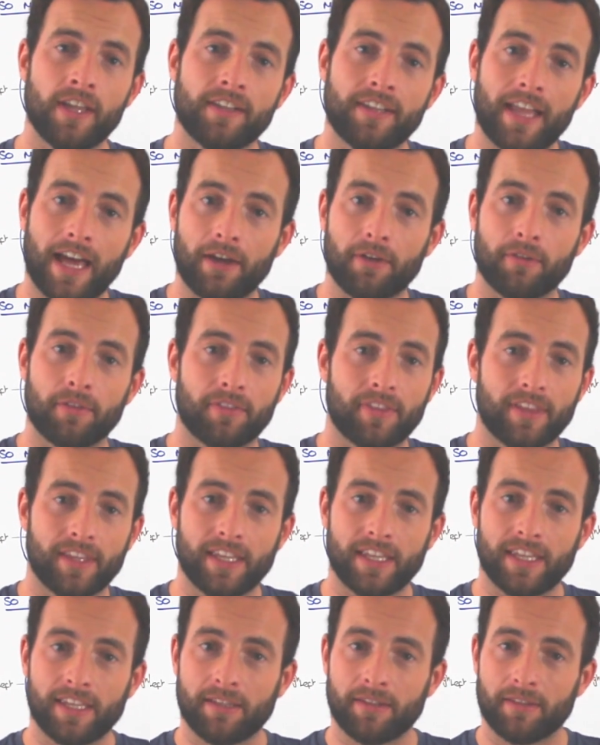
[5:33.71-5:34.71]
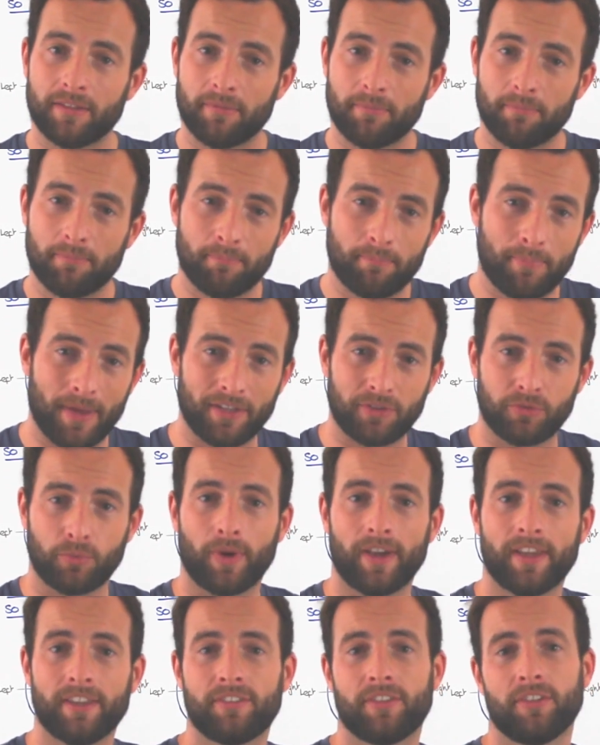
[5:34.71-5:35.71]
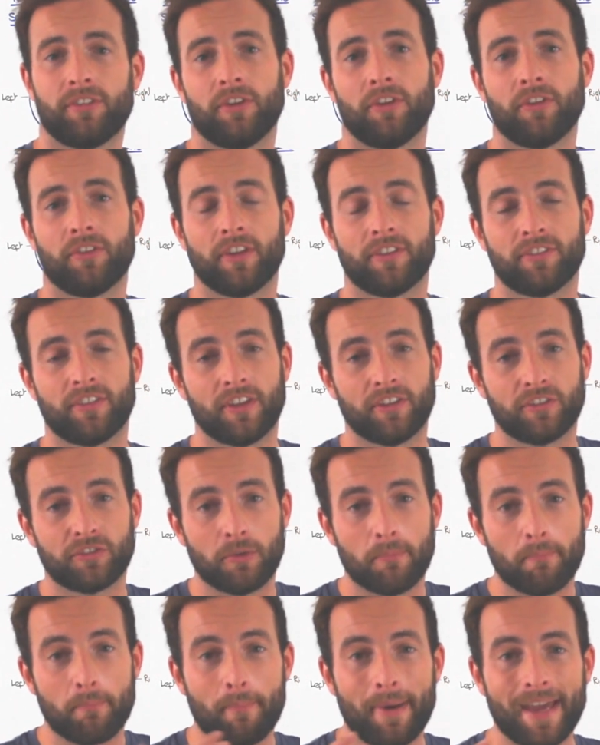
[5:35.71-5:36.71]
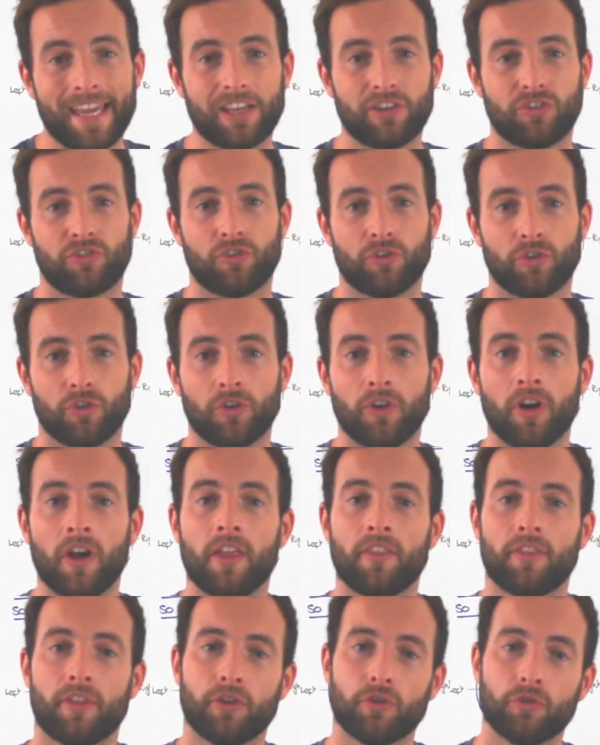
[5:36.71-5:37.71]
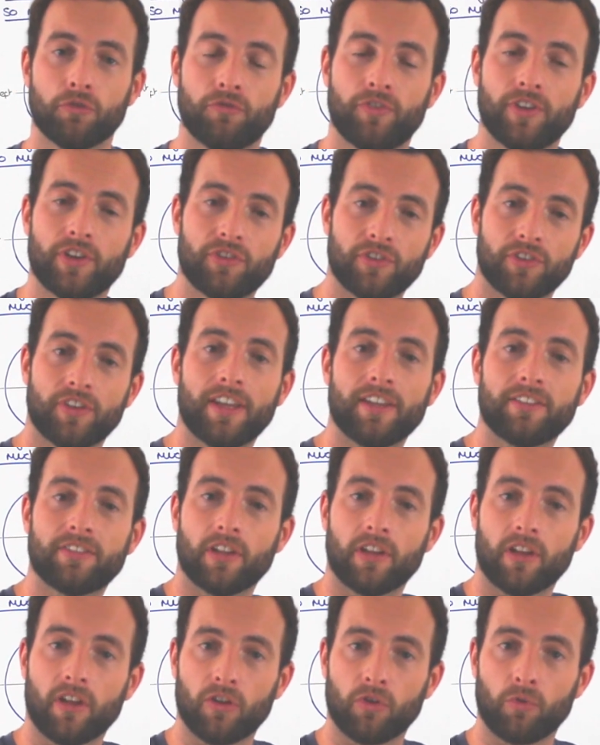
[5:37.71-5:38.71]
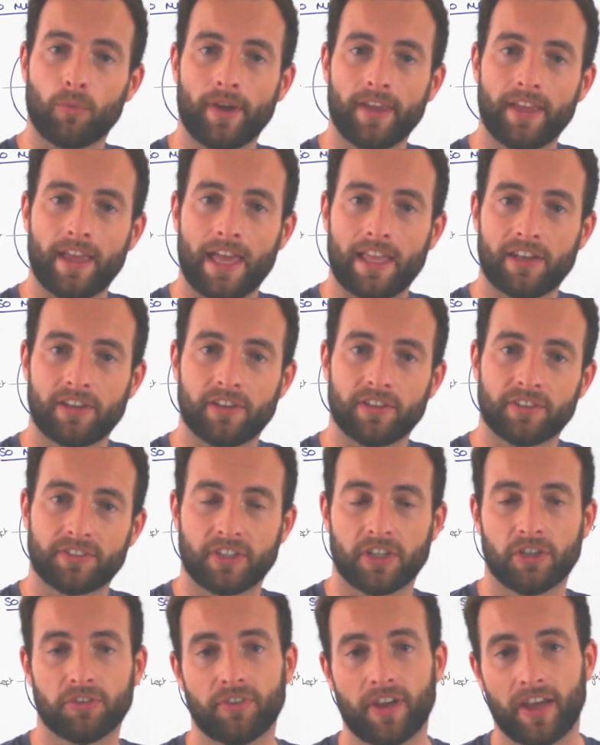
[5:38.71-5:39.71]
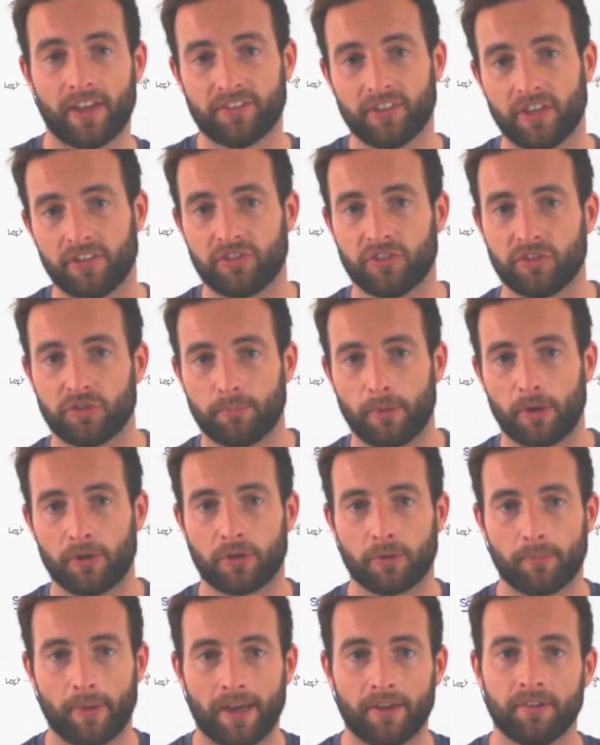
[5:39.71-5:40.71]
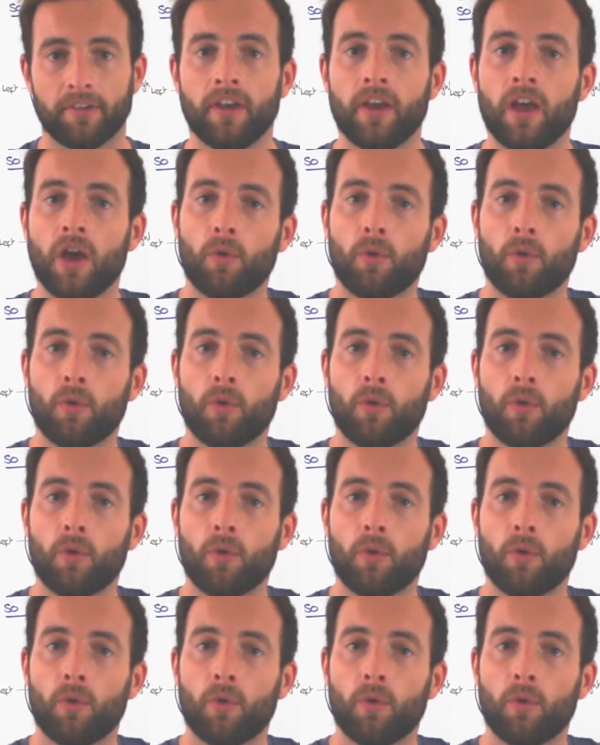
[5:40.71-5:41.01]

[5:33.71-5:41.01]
Now, the best way to do this is to make sure that your vision is a long way ahead of yourself, as I just spoke about.